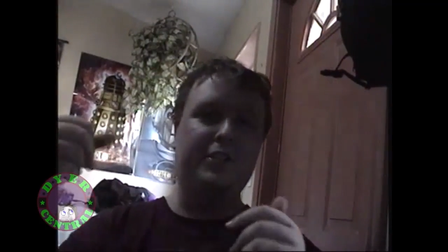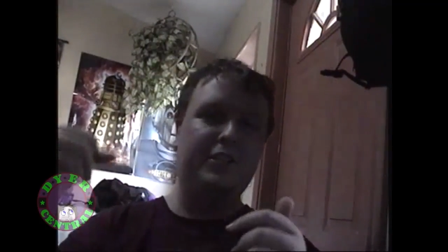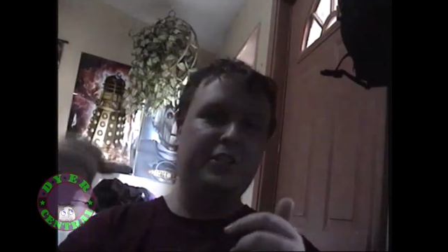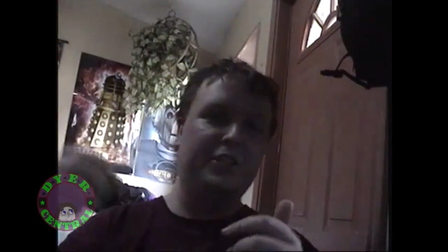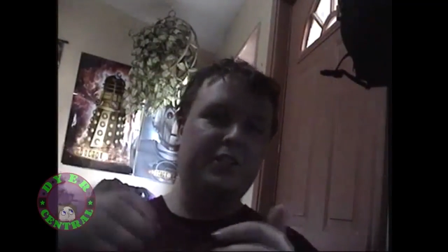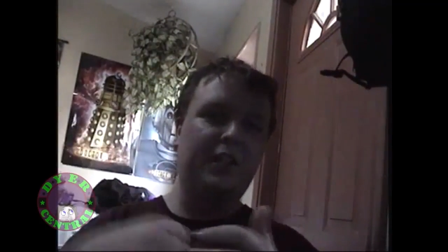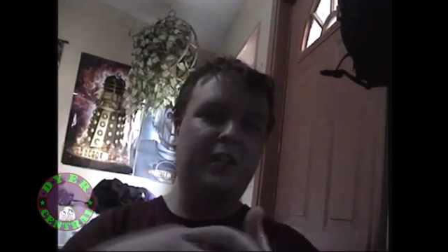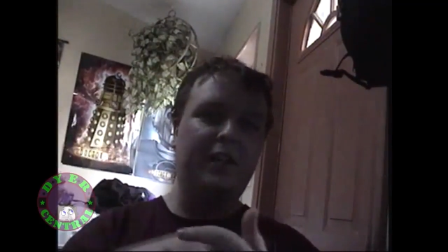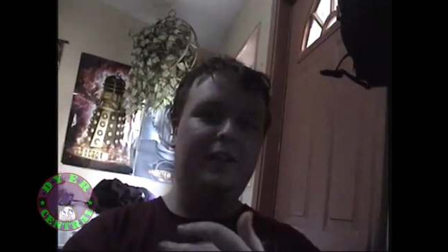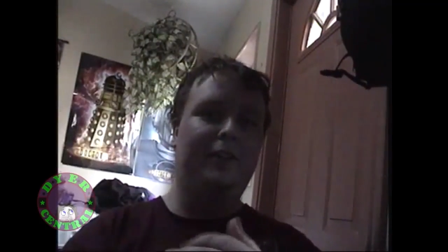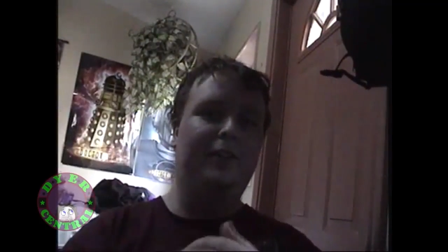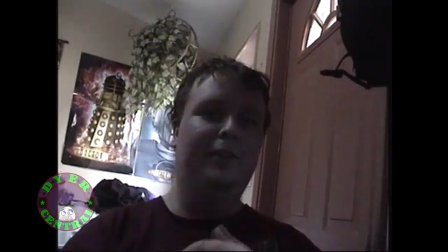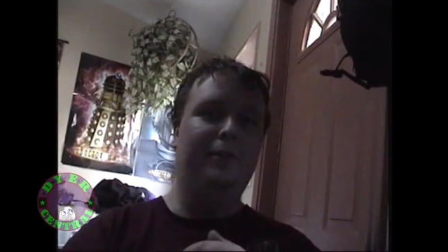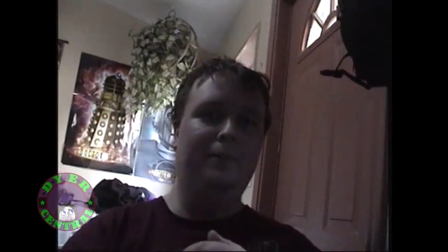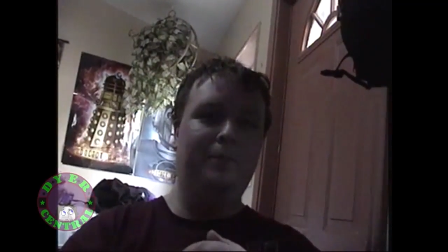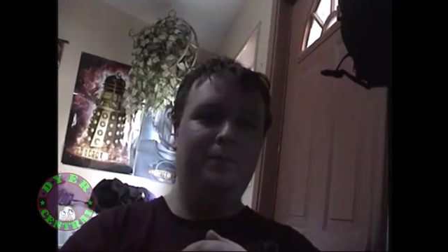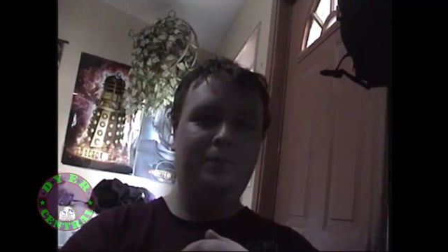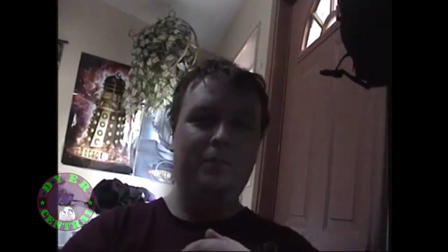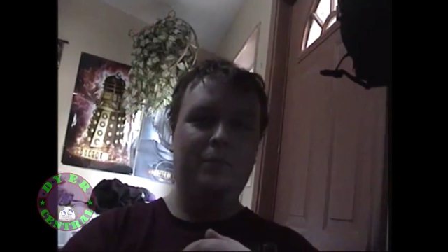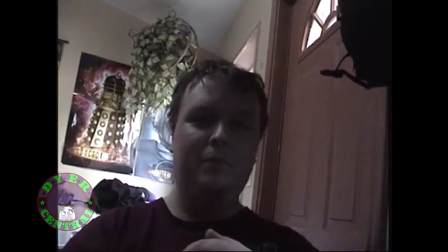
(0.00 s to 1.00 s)
son.
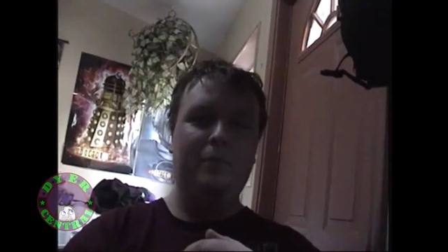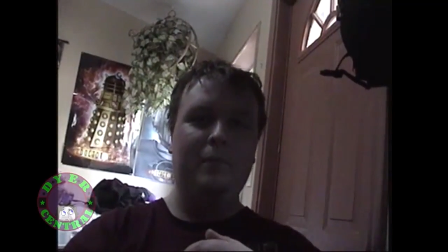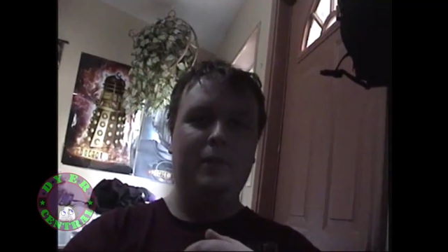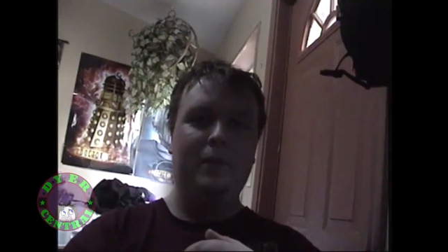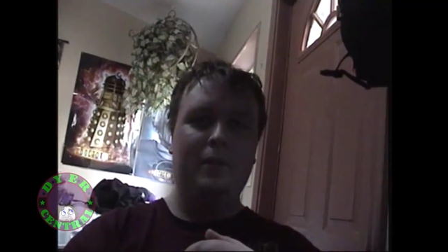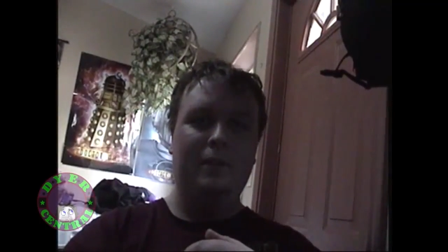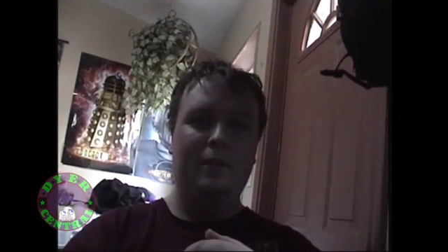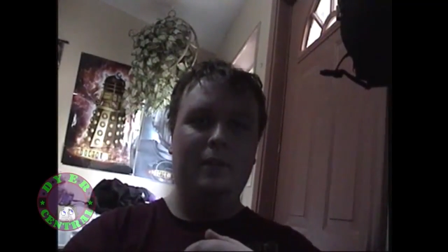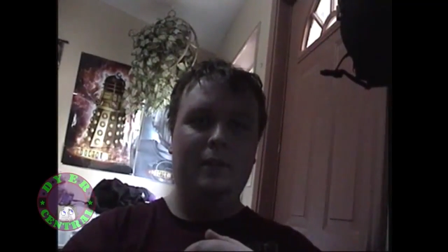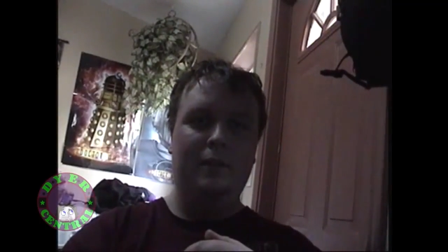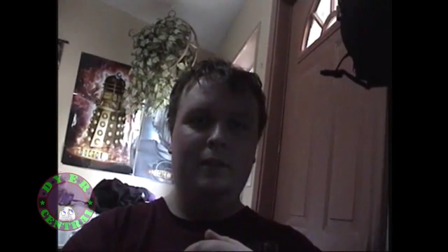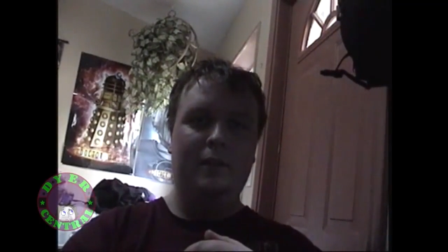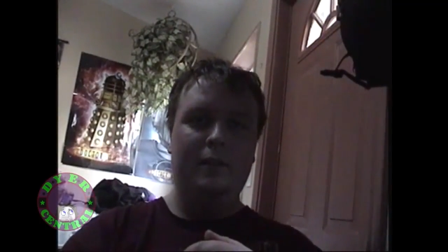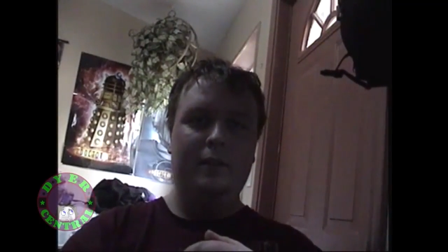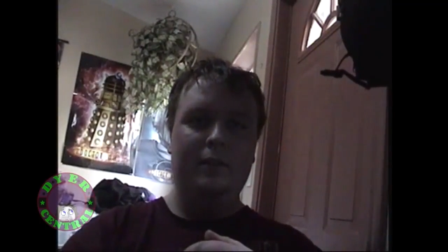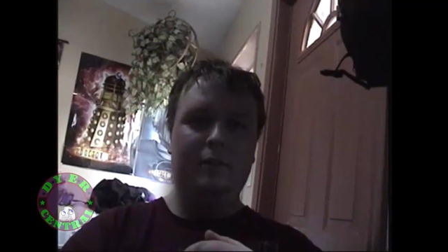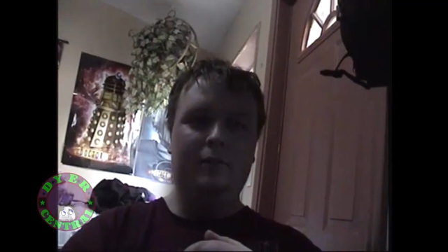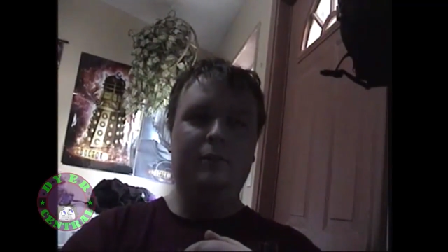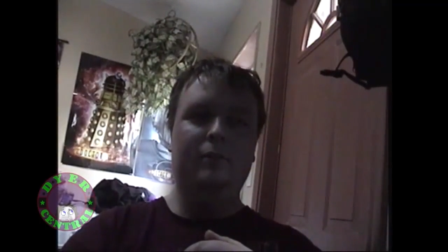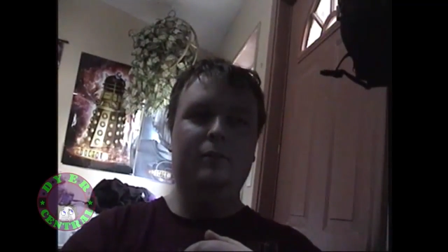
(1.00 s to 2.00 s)

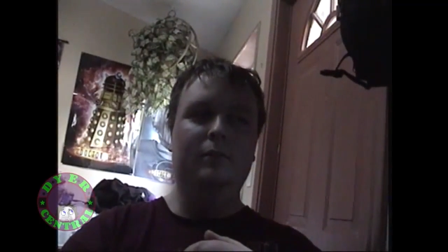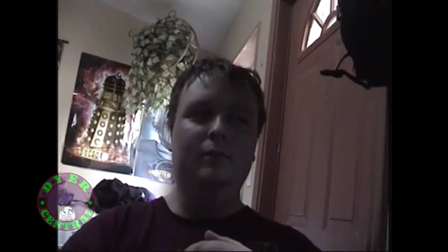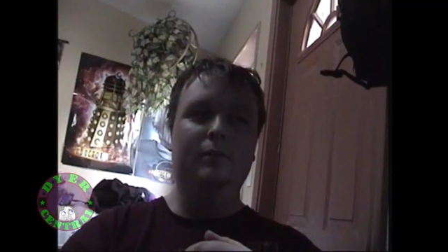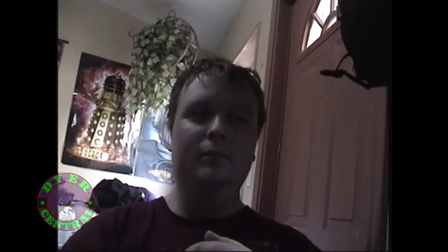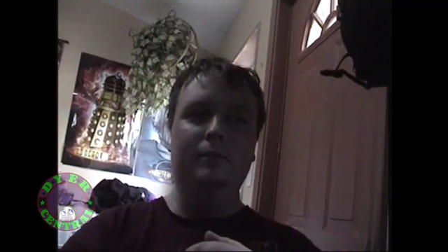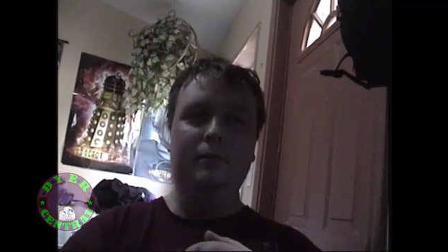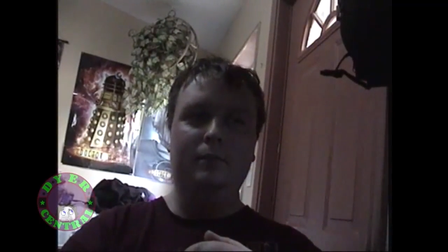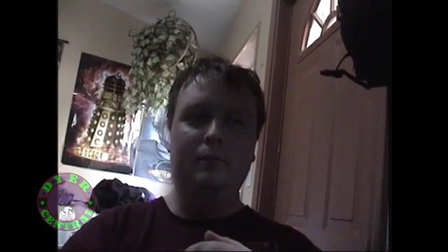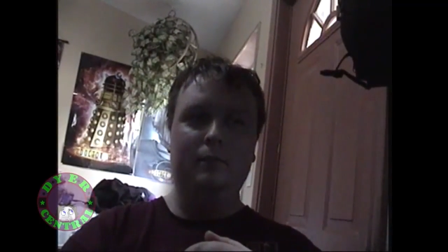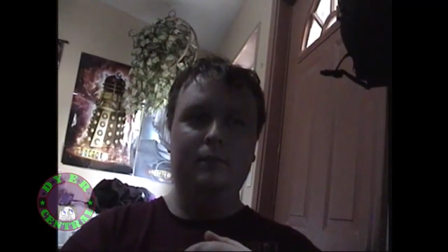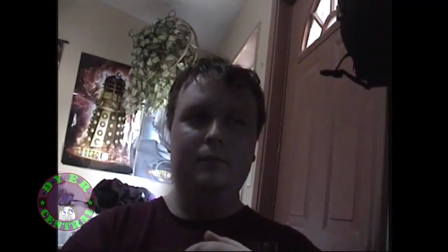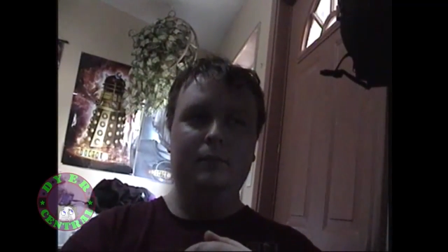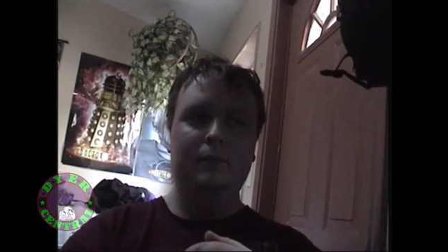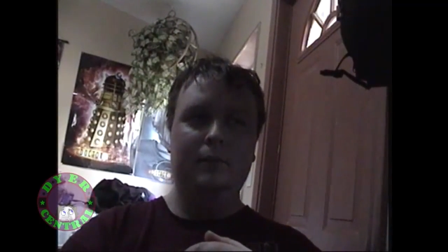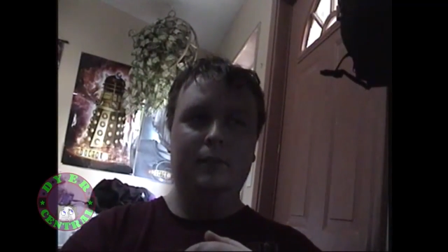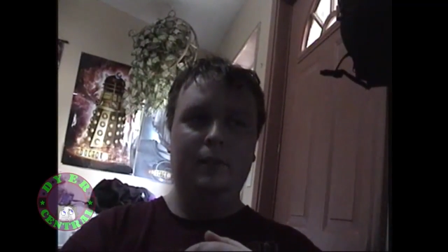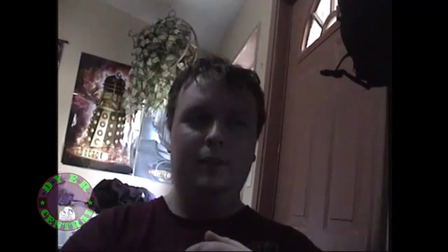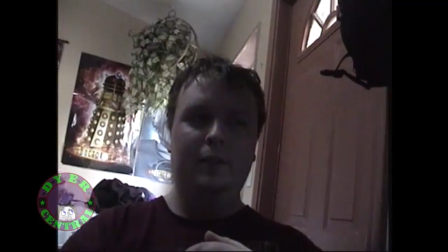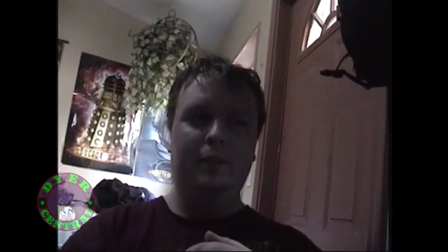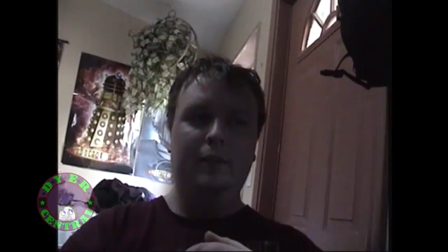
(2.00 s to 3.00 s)

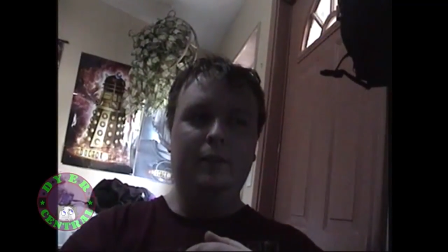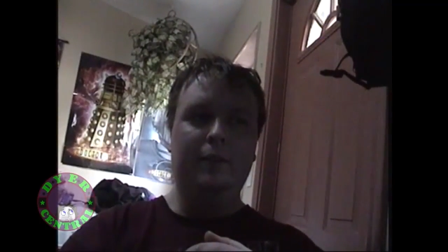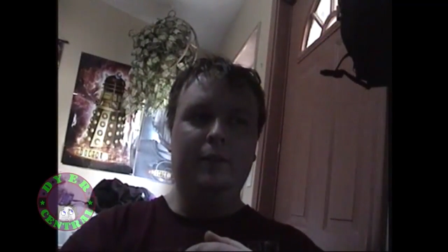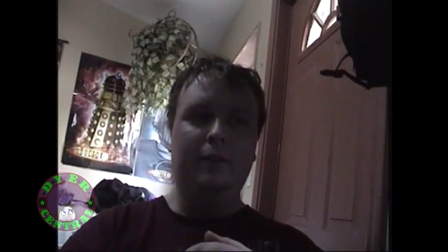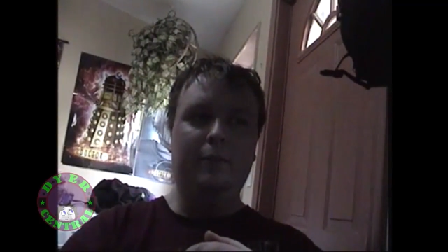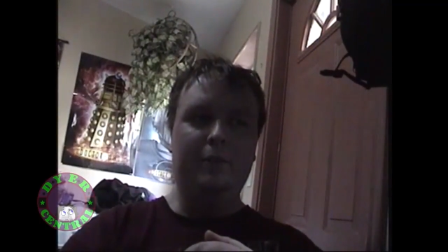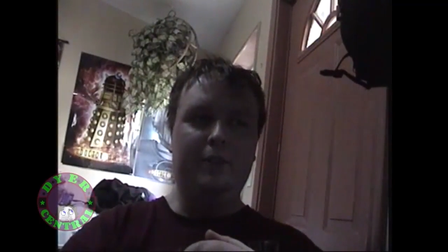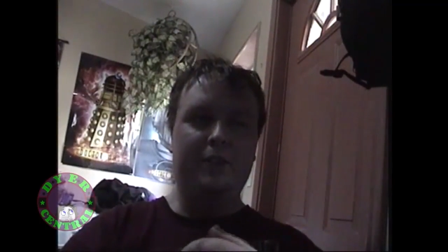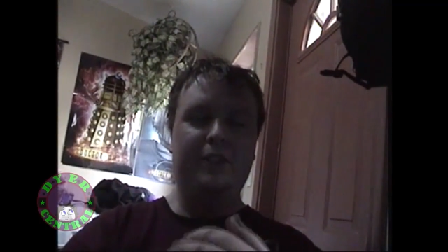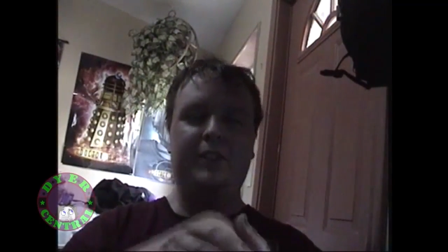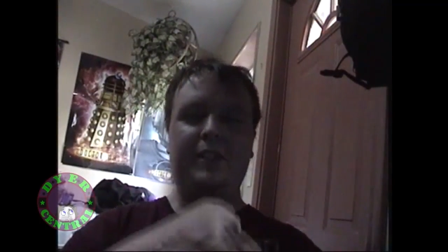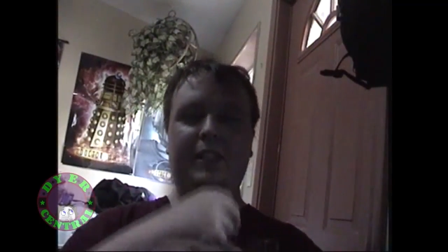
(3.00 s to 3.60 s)
Some